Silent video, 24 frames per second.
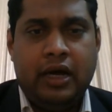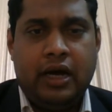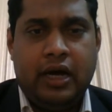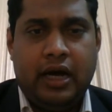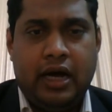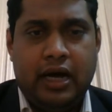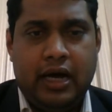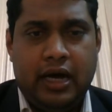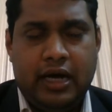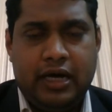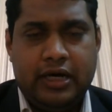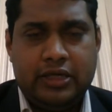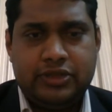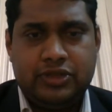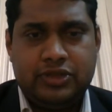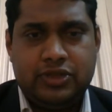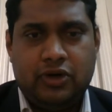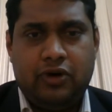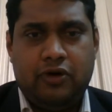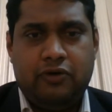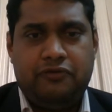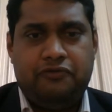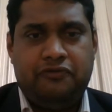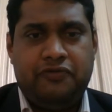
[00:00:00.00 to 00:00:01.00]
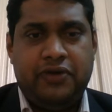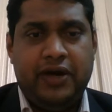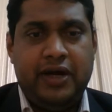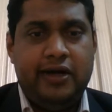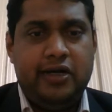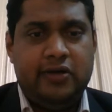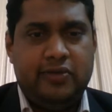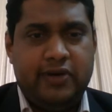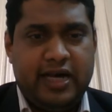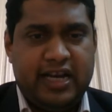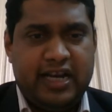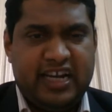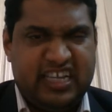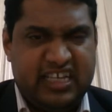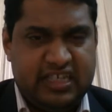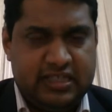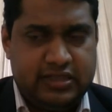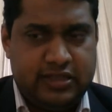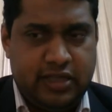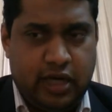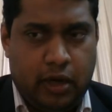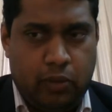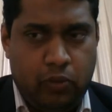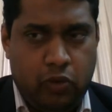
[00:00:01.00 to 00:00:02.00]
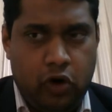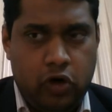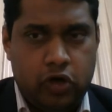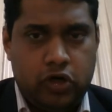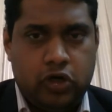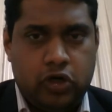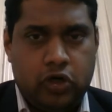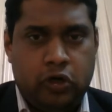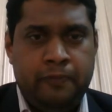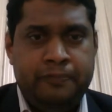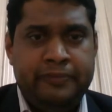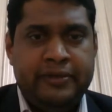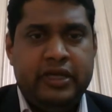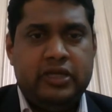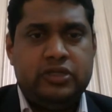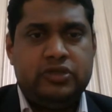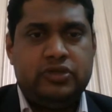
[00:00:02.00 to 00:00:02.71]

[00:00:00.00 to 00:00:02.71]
So, field work is the motto.